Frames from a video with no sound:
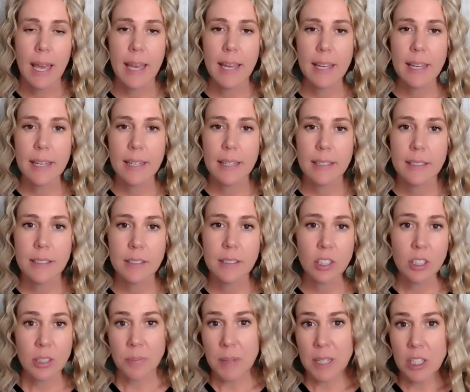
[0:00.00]
and
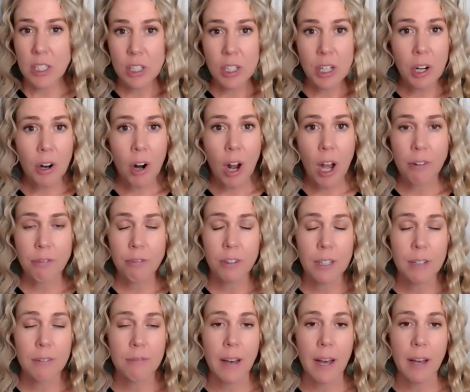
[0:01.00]
just make sure you're
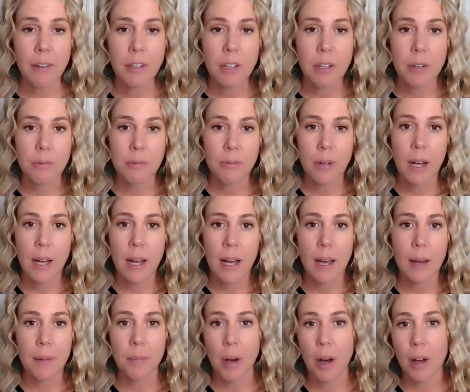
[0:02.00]
offering value
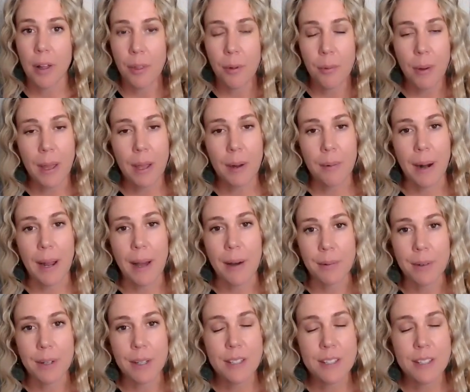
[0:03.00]
all the way around.